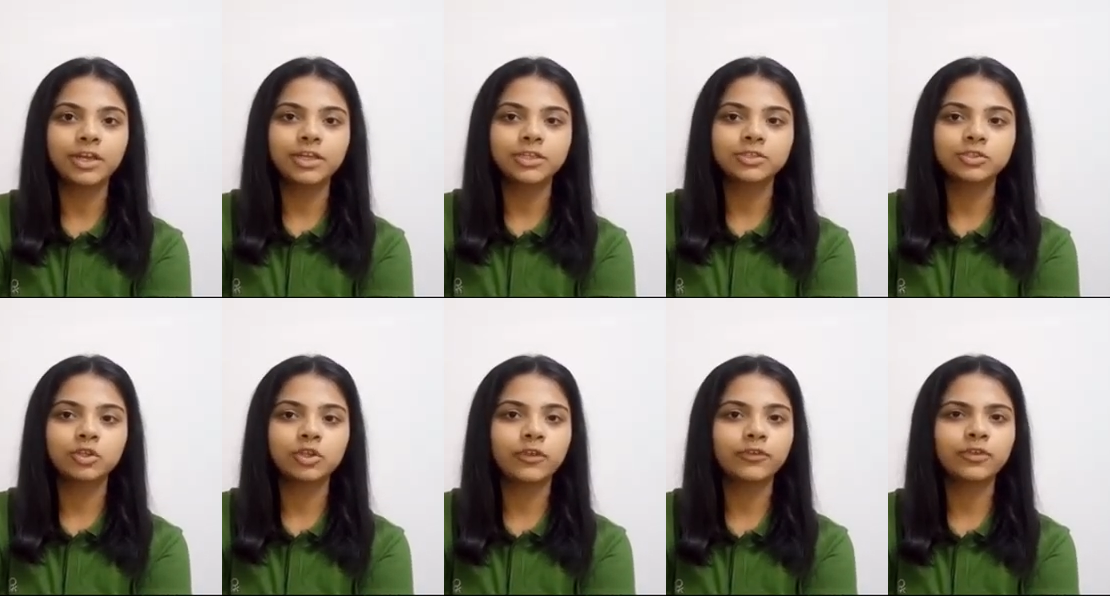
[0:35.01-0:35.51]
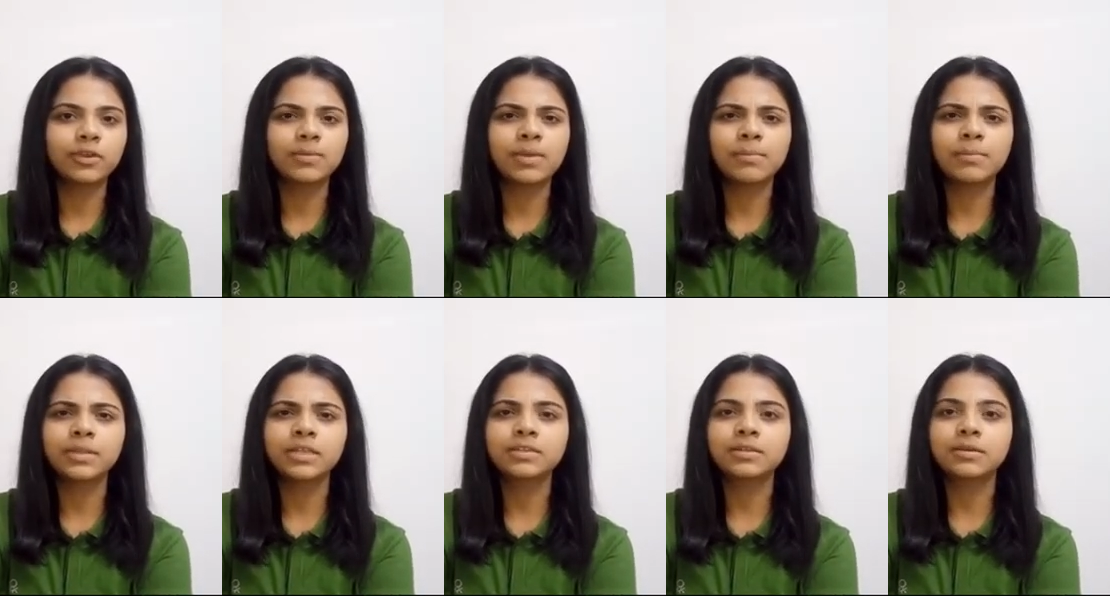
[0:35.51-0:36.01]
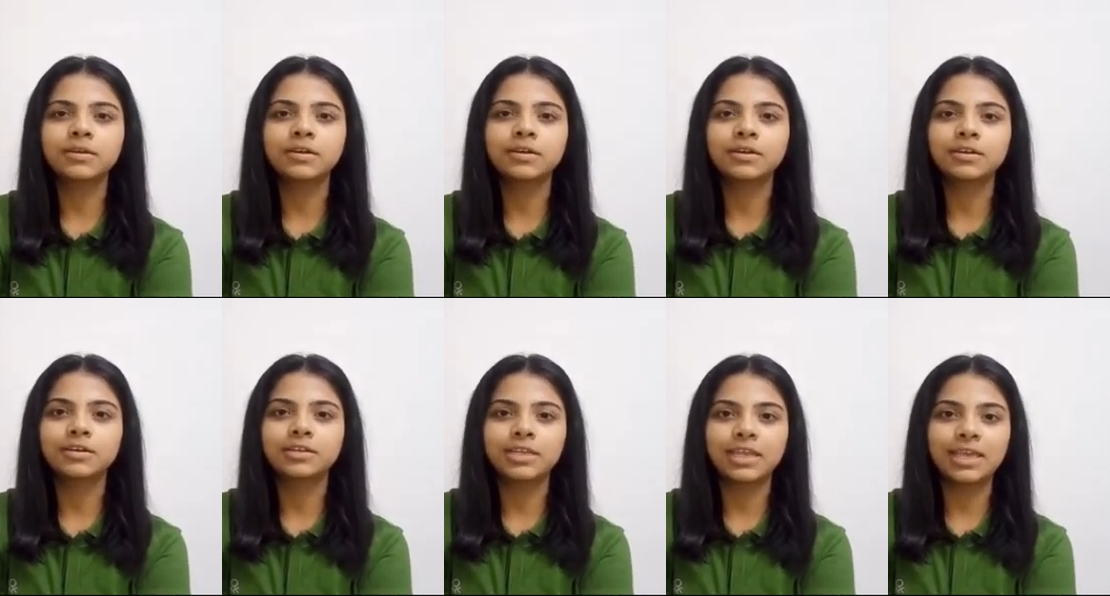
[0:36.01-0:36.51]
So you have to remember
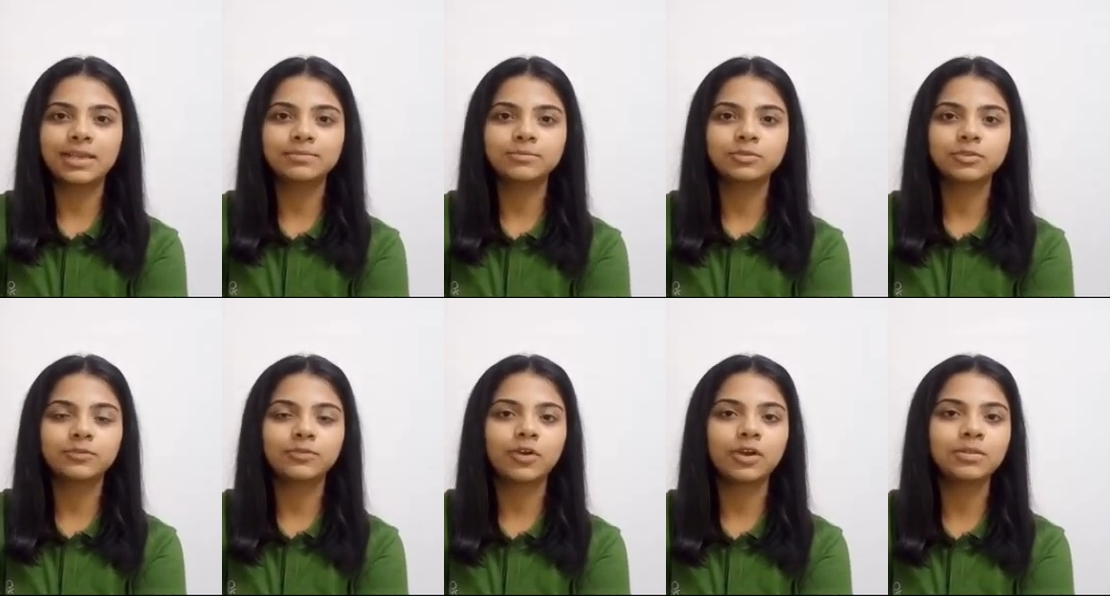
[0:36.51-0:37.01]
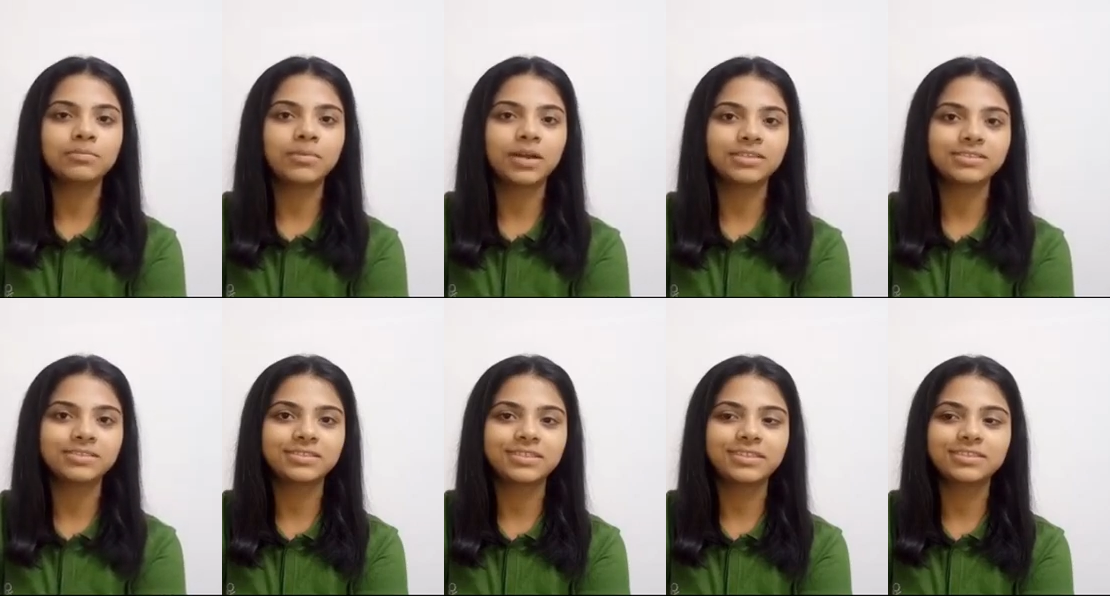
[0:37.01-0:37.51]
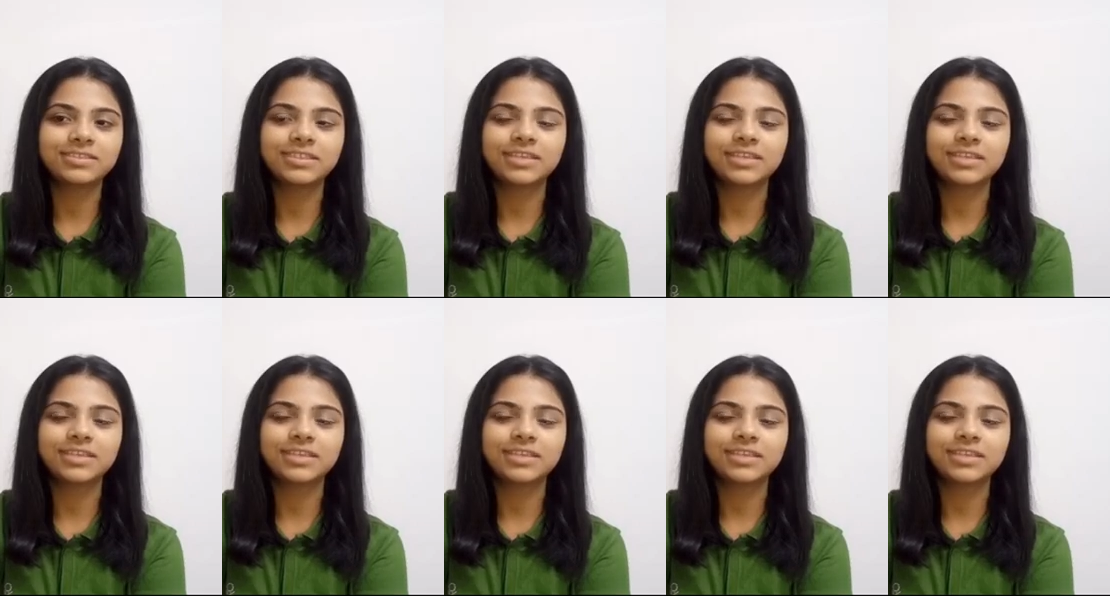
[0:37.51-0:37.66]
the names of all muscles,